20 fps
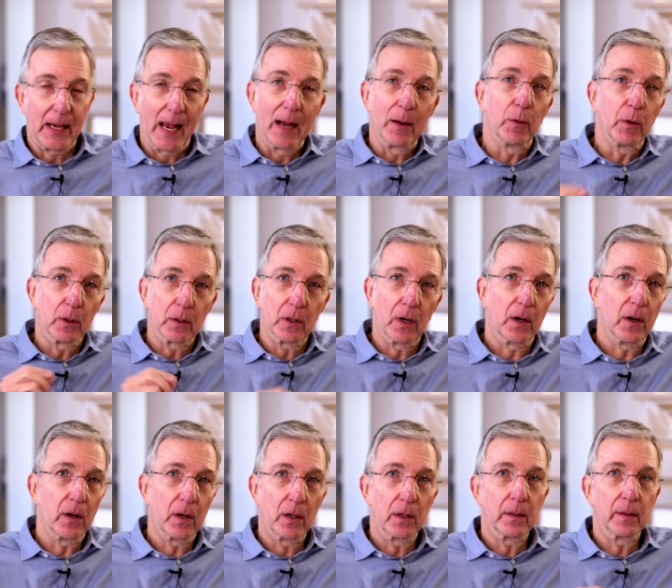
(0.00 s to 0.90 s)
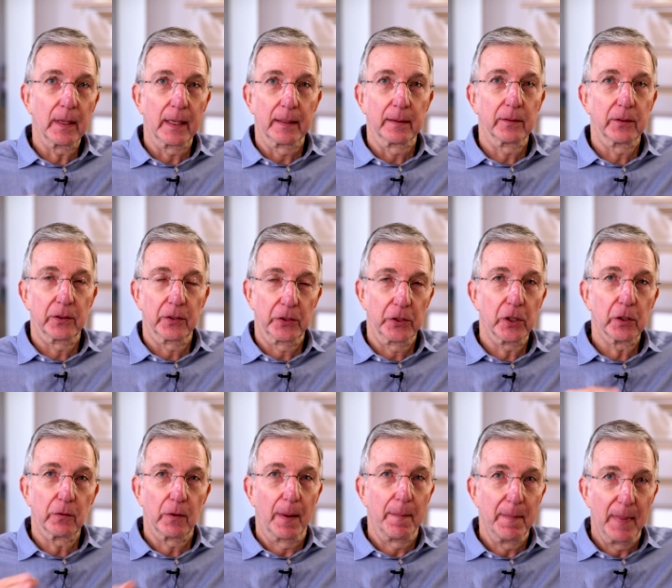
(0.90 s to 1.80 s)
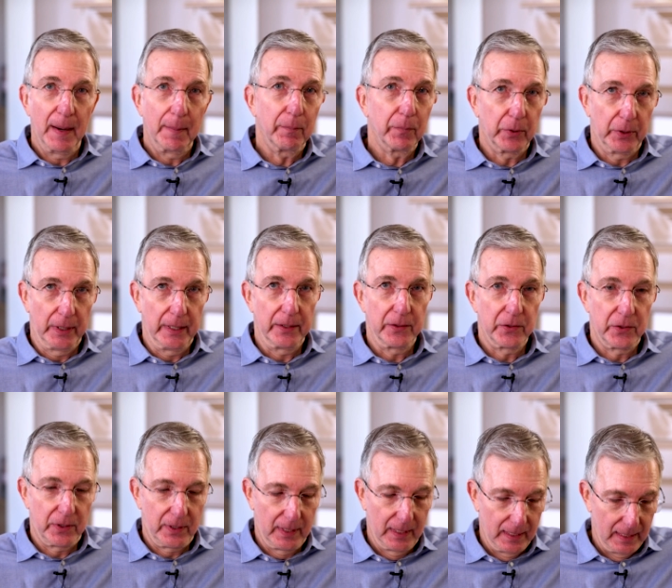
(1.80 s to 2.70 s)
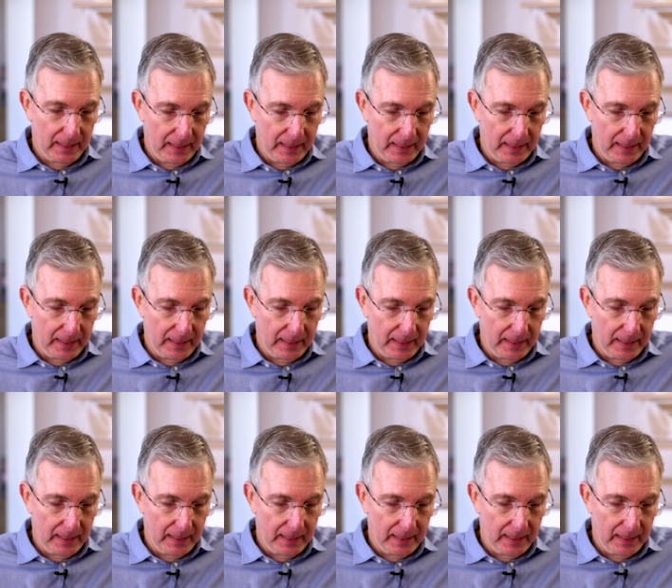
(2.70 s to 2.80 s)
I will call to your remembrance